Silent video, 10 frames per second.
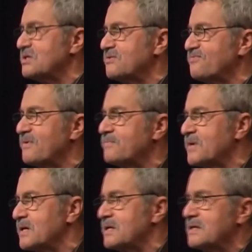from
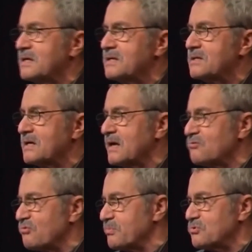the
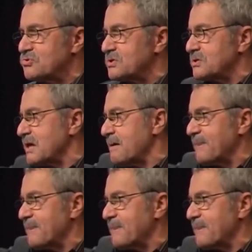contribution cup